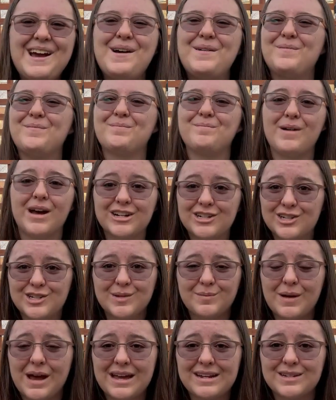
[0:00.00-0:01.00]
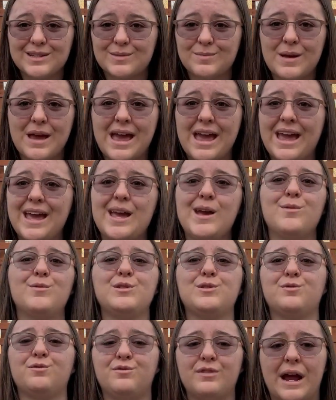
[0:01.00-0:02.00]
Much to my dismay, it
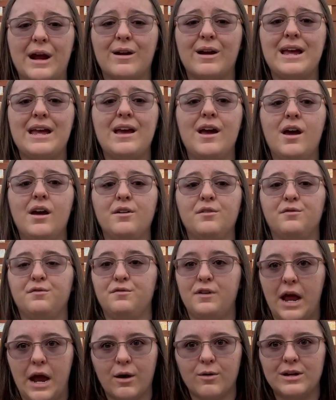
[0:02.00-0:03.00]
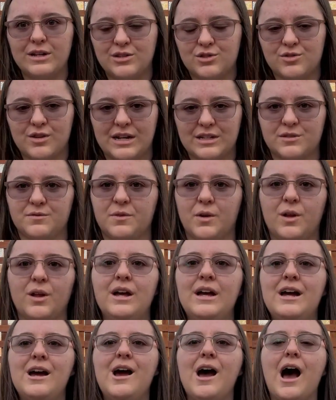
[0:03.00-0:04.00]
was very, very stressful.
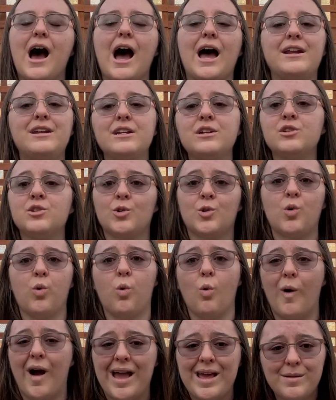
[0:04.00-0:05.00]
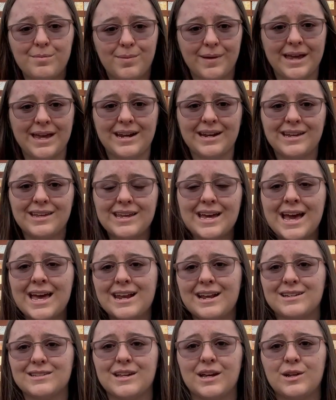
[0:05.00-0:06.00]
I didn't quite panic yet,
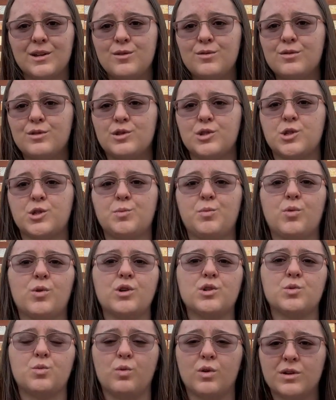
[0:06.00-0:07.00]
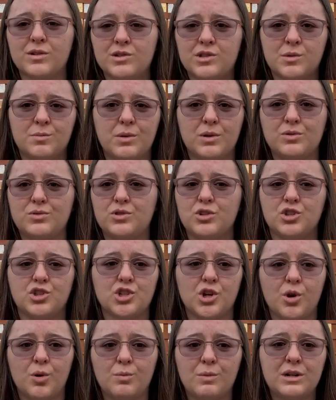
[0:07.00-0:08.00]
as I knew that the spores weren't supposed to
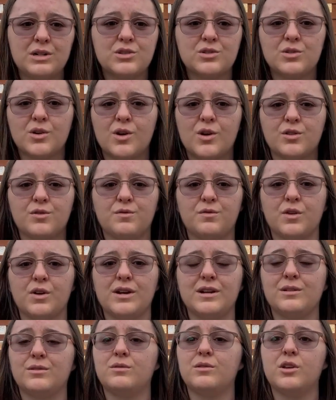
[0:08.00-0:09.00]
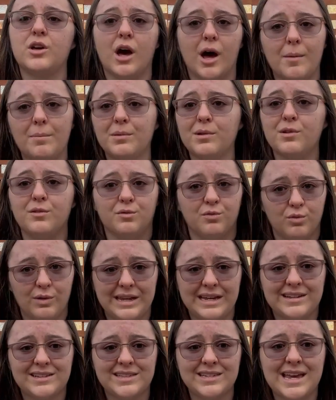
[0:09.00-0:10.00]
show much growth for a couple of
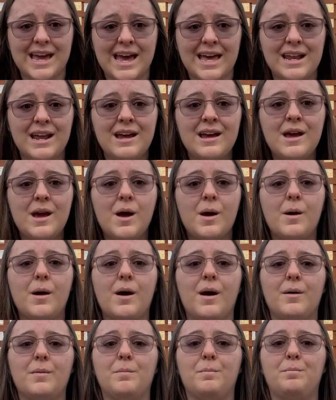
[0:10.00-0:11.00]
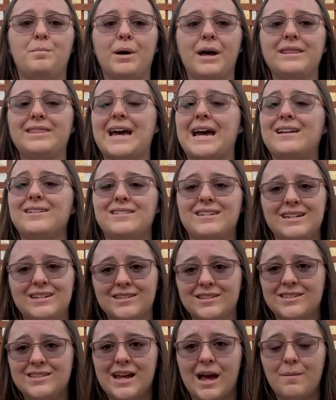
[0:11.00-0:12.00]
weeks yet, but that
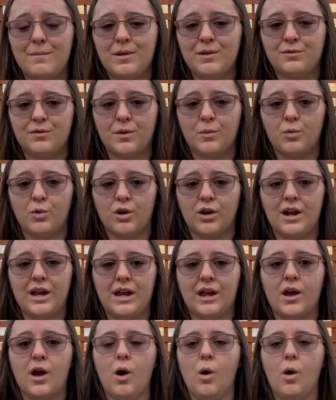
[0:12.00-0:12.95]
didn't stop me from worrying